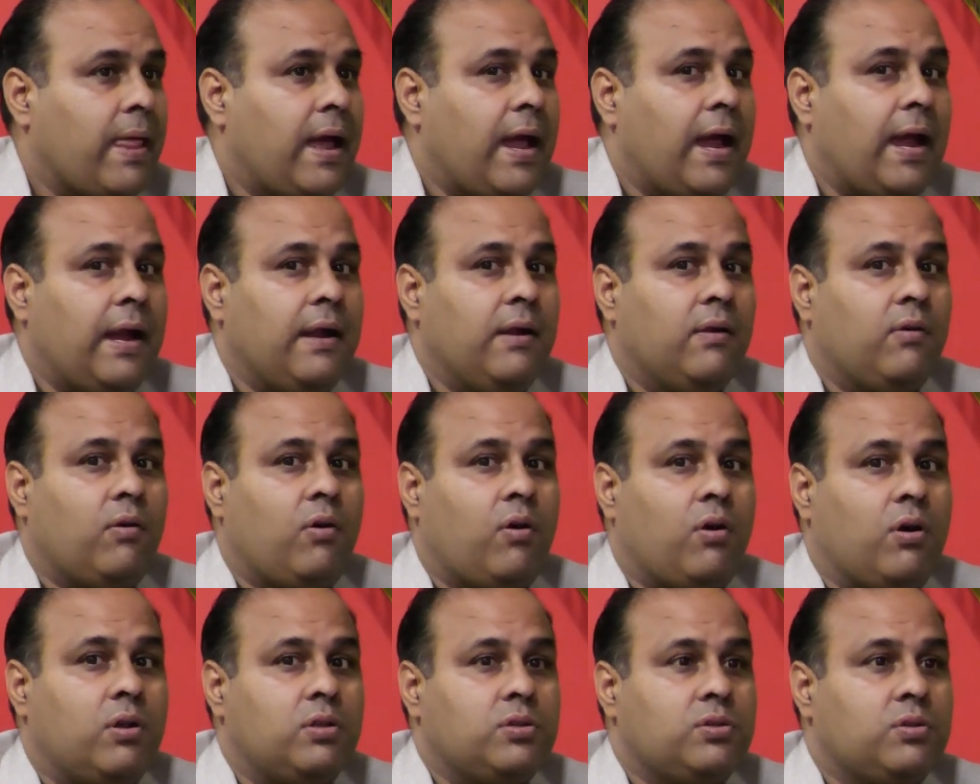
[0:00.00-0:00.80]
And
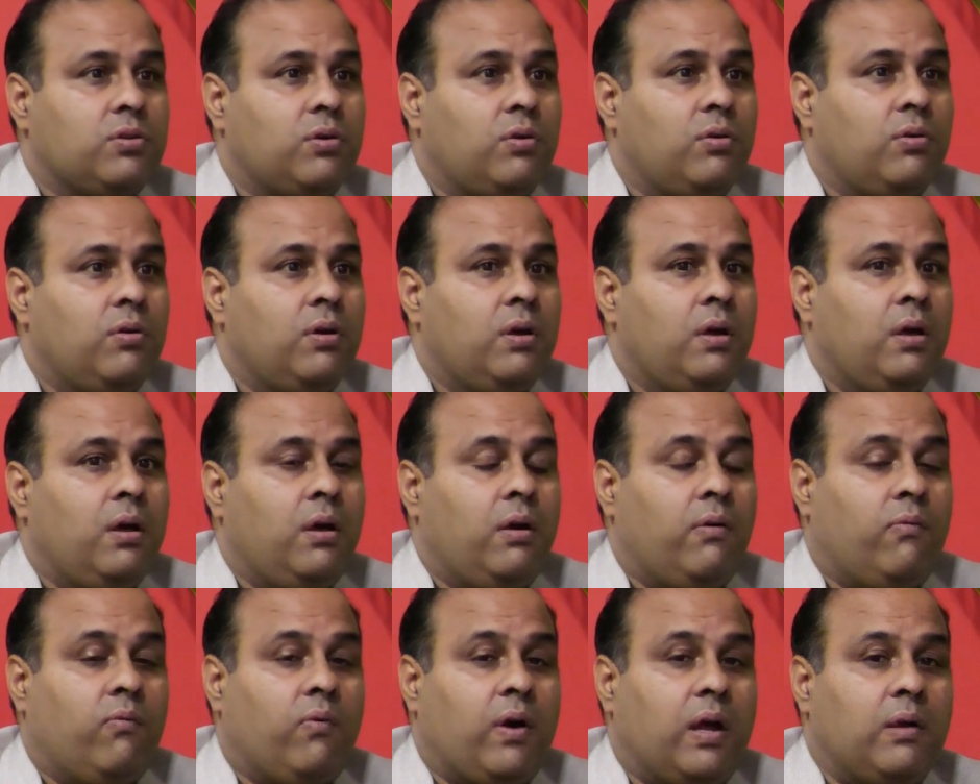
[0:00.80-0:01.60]
also
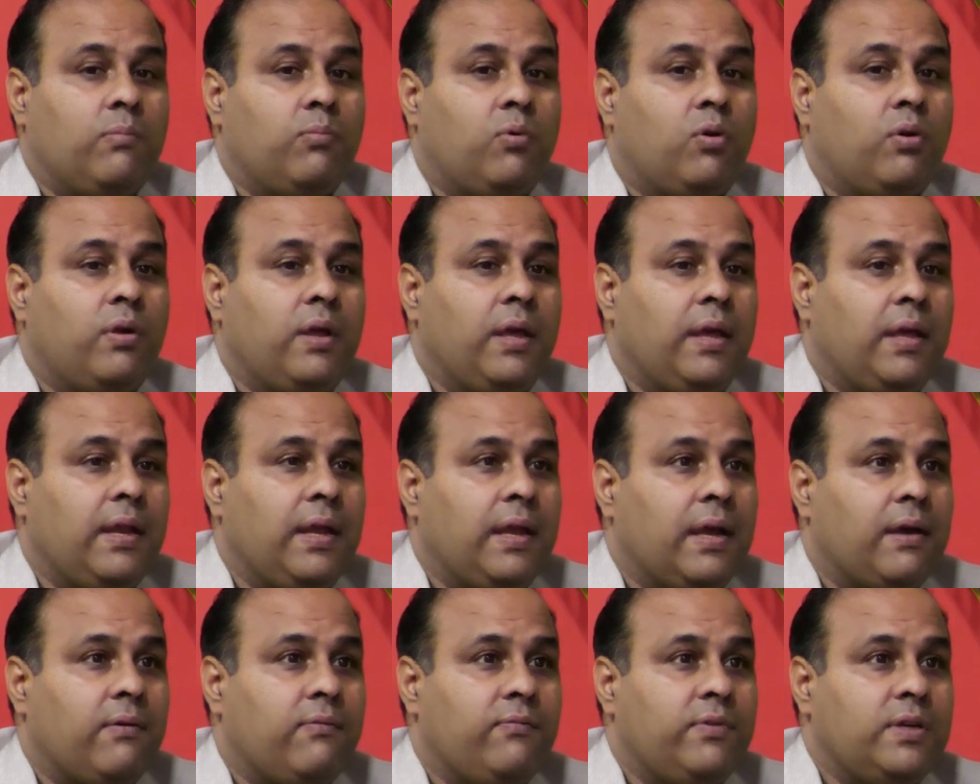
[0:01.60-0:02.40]
one more
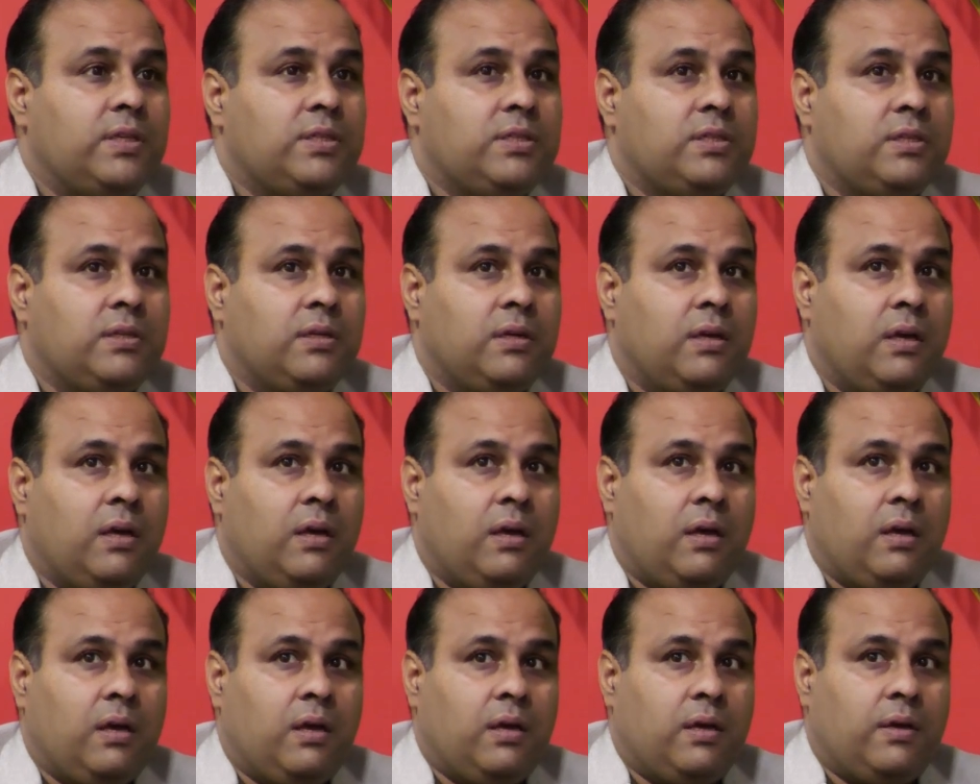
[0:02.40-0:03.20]
area which
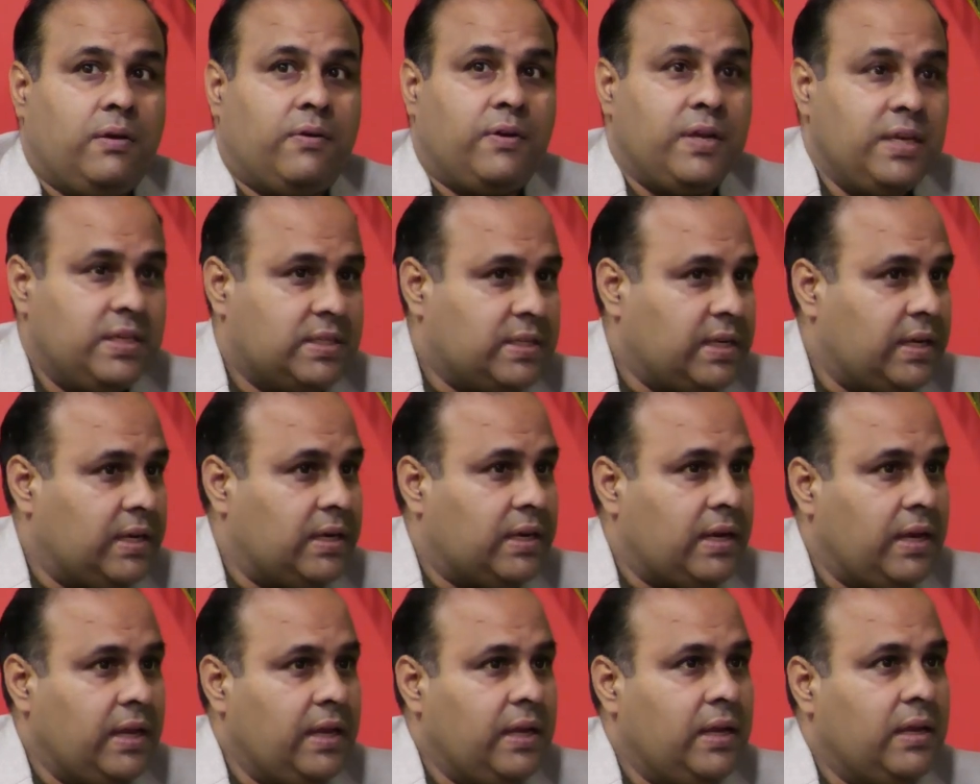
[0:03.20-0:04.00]

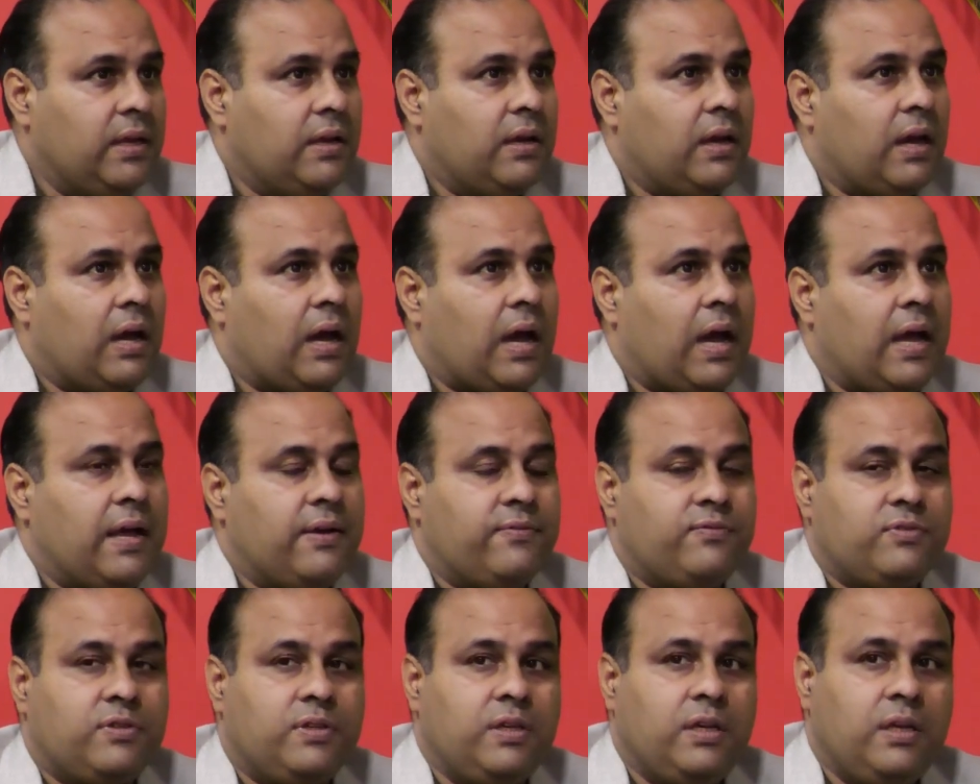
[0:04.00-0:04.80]
recently I
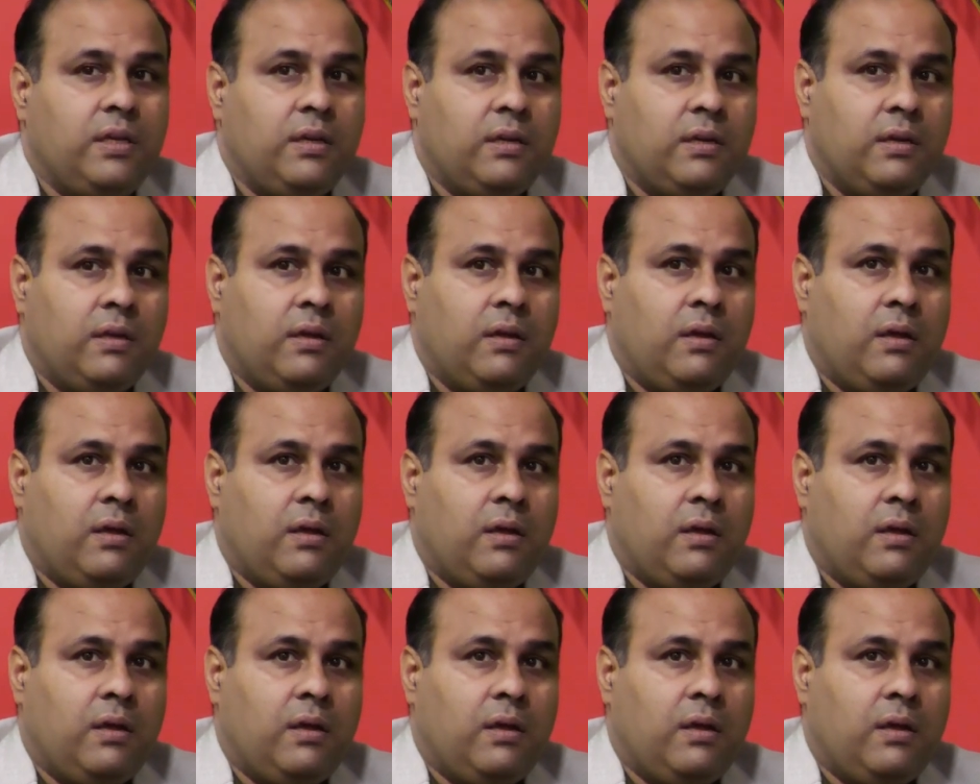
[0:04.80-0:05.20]
have seen